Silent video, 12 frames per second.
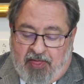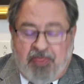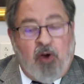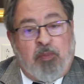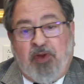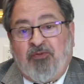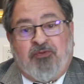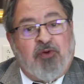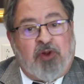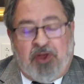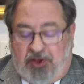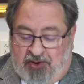They'll be
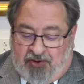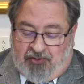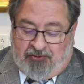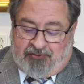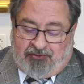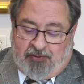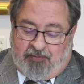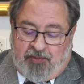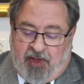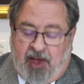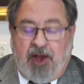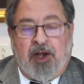fully years
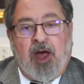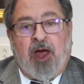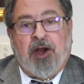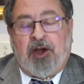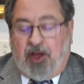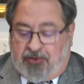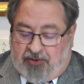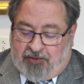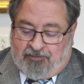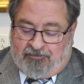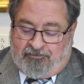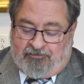and not another.
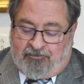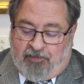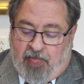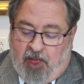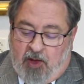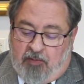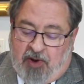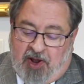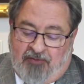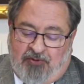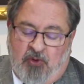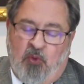But
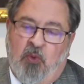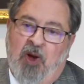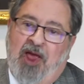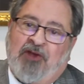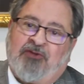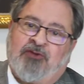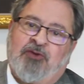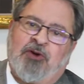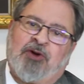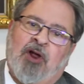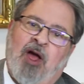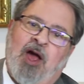if you waste your
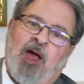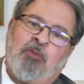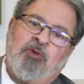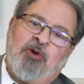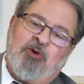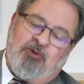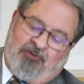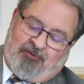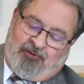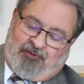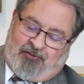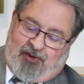time
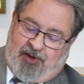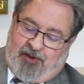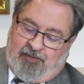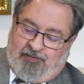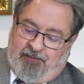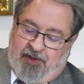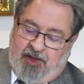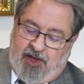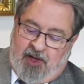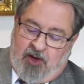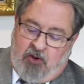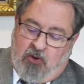uselessly,
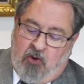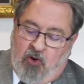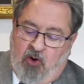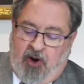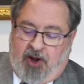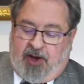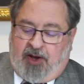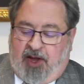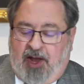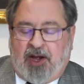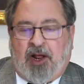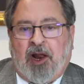
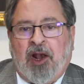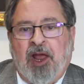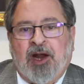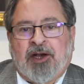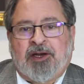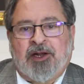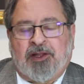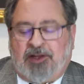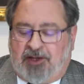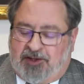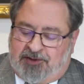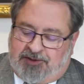hoarding and collecting
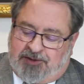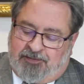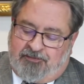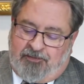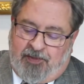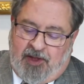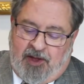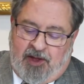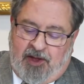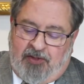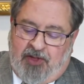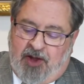things,
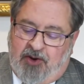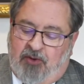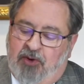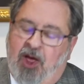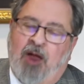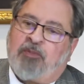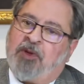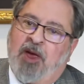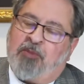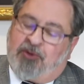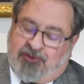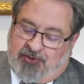then you'll not be
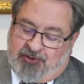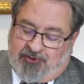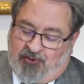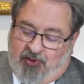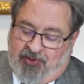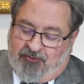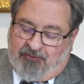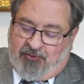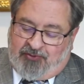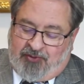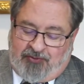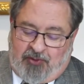able to enjoy the
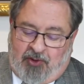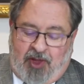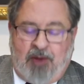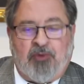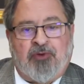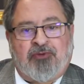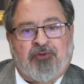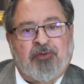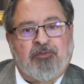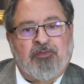fruits of your labors,